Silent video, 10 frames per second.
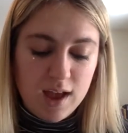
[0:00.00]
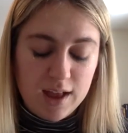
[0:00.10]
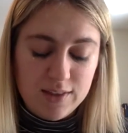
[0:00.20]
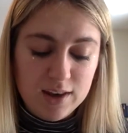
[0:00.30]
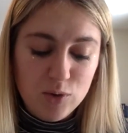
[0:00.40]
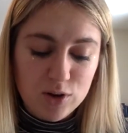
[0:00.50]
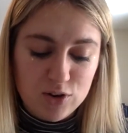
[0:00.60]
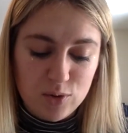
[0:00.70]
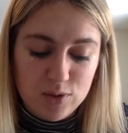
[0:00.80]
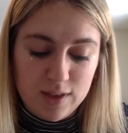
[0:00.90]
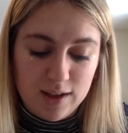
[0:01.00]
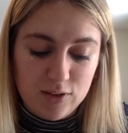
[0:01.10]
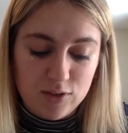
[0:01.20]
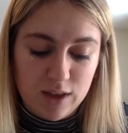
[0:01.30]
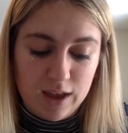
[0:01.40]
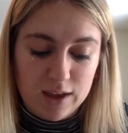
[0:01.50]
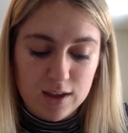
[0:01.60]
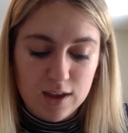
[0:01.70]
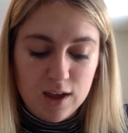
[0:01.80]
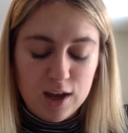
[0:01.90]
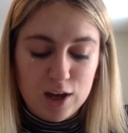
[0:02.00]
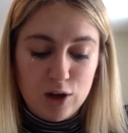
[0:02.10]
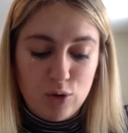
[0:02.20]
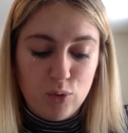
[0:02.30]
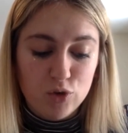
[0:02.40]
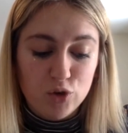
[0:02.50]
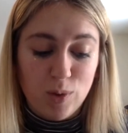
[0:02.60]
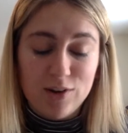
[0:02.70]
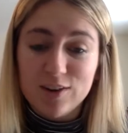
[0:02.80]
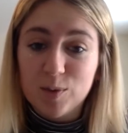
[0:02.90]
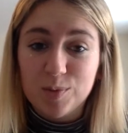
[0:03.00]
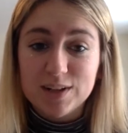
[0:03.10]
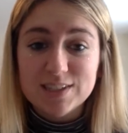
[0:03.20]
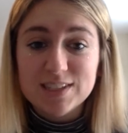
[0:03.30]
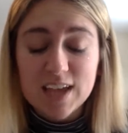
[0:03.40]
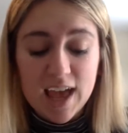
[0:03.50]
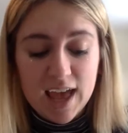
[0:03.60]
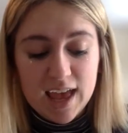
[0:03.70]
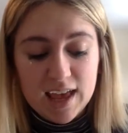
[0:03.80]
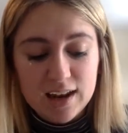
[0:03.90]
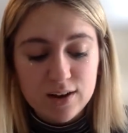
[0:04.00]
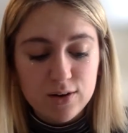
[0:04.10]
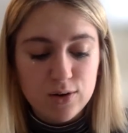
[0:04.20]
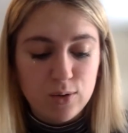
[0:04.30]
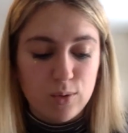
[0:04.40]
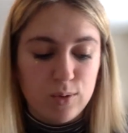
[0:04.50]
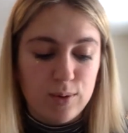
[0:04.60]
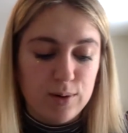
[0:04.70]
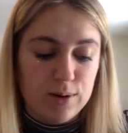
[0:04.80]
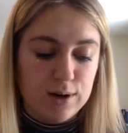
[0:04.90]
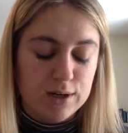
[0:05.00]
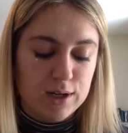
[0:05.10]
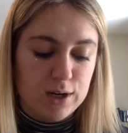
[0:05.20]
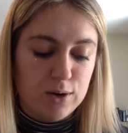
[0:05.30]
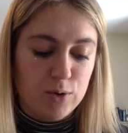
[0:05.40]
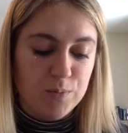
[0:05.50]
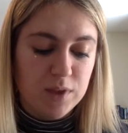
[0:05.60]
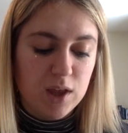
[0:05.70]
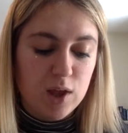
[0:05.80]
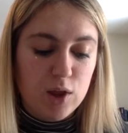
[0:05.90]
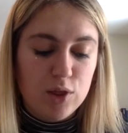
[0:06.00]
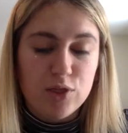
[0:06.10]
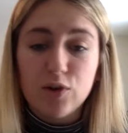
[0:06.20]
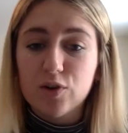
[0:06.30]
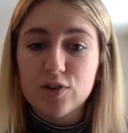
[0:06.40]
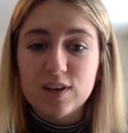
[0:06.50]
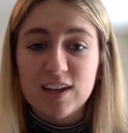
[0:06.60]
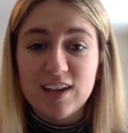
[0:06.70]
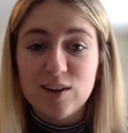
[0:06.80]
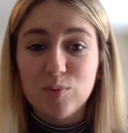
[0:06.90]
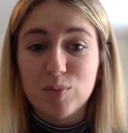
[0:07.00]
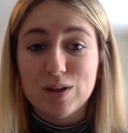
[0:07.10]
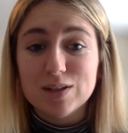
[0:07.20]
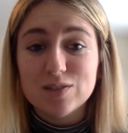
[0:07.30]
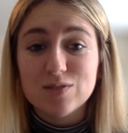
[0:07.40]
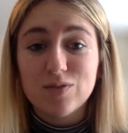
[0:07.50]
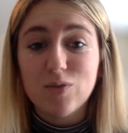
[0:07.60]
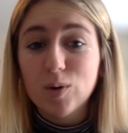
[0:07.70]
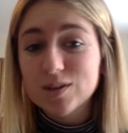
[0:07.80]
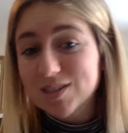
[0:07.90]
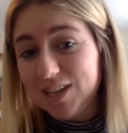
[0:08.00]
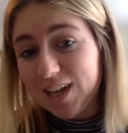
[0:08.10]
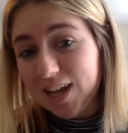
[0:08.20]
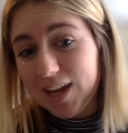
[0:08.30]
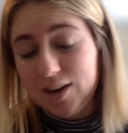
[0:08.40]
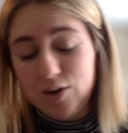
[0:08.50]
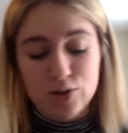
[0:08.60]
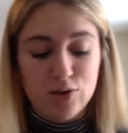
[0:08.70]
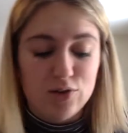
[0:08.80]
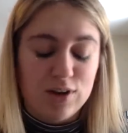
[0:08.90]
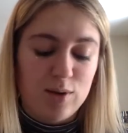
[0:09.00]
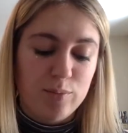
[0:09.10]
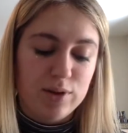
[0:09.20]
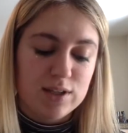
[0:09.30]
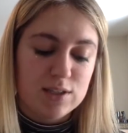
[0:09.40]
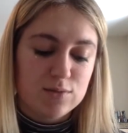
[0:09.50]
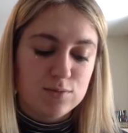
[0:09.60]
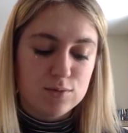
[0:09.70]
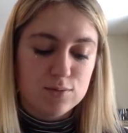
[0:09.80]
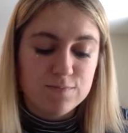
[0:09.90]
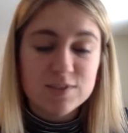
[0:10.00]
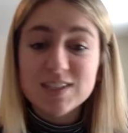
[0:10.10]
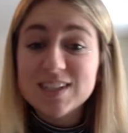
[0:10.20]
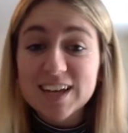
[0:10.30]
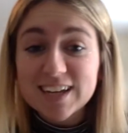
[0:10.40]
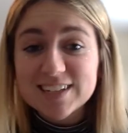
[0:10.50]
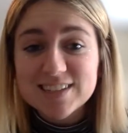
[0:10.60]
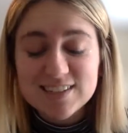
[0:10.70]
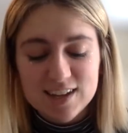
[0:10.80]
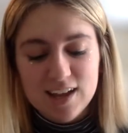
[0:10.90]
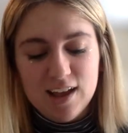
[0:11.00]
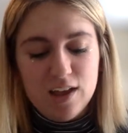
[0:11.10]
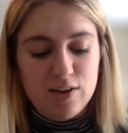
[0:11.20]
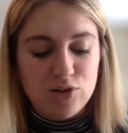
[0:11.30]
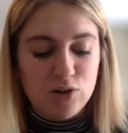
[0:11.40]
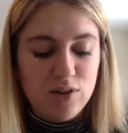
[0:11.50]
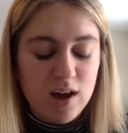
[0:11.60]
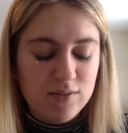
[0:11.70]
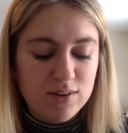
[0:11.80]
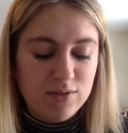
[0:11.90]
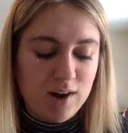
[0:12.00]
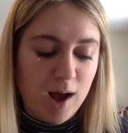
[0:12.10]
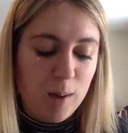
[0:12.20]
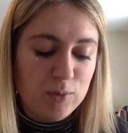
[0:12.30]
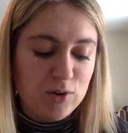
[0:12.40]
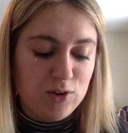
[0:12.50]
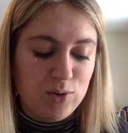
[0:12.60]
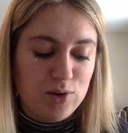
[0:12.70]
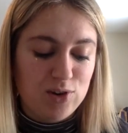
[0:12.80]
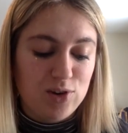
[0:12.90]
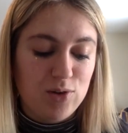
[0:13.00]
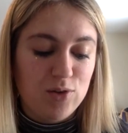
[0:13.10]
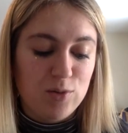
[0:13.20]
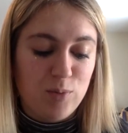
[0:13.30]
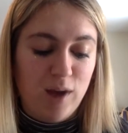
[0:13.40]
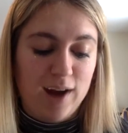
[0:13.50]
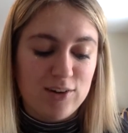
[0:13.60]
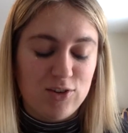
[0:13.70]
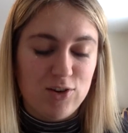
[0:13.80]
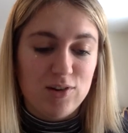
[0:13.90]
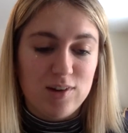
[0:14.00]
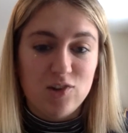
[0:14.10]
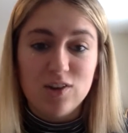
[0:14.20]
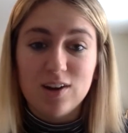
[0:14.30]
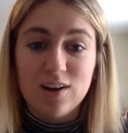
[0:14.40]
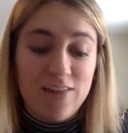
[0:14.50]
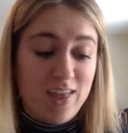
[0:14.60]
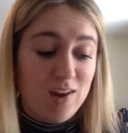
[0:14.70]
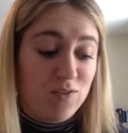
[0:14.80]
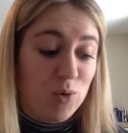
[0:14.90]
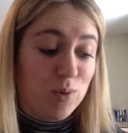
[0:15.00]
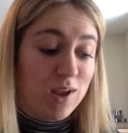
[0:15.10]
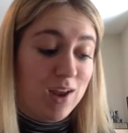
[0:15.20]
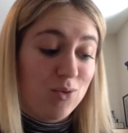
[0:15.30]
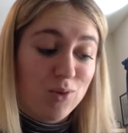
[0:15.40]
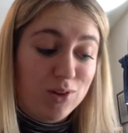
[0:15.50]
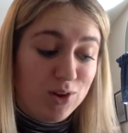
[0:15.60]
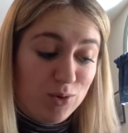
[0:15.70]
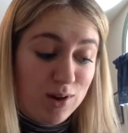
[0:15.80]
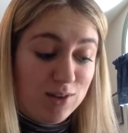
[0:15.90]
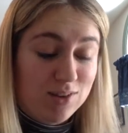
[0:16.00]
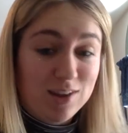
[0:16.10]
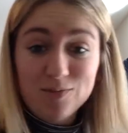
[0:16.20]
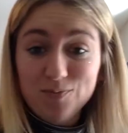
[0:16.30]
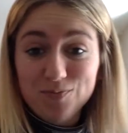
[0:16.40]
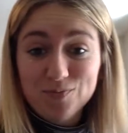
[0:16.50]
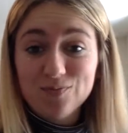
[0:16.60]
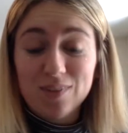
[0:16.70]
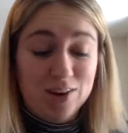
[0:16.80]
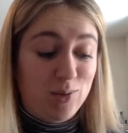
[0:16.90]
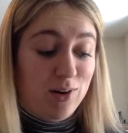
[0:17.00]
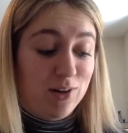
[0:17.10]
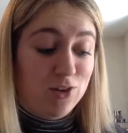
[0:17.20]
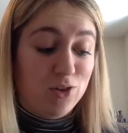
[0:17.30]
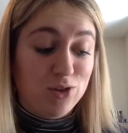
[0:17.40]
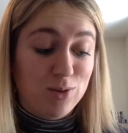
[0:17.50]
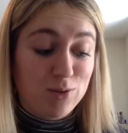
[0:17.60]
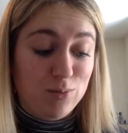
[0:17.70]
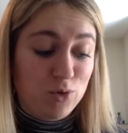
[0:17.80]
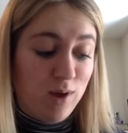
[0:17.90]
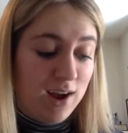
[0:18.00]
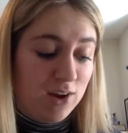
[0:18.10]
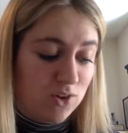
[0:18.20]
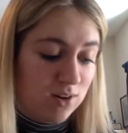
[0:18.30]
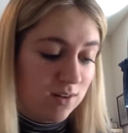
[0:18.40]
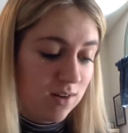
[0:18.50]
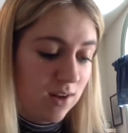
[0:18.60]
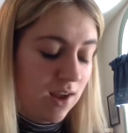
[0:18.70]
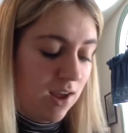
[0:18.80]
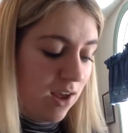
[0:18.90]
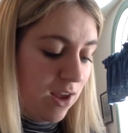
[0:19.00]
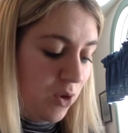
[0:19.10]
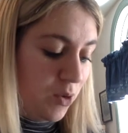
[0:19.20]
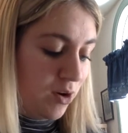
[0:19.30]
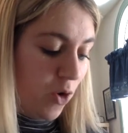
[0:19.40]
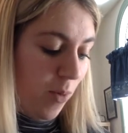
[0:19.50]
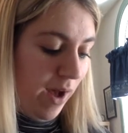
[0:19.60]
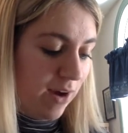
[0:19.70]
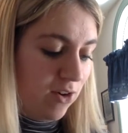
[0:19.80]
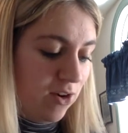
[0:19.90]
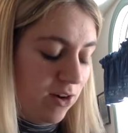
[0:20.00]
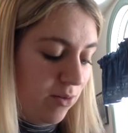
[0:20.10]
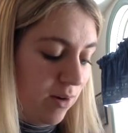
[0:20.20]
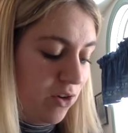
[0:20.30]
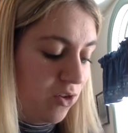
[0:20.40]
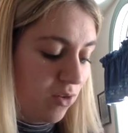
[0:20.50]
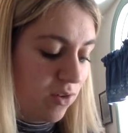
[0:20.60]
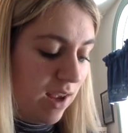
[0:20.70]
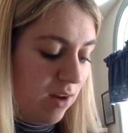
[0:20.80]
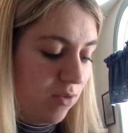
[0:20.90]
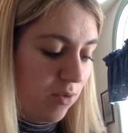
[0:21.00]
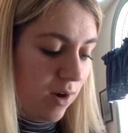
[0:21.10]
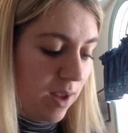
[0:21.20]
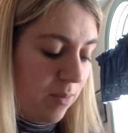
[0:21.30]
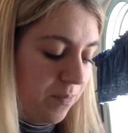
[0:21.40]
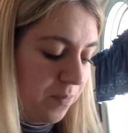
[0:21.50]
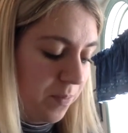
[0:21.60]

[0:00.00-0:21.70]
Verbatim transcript: and then you can do things like you know 20 plus 10 or you know 13 plus 14 or 13 plus 6 there's a lot of different options you can do to practice your addition and then if you were getting really crazy and you wanted to do some subtraction, you could go back to your original 10 frame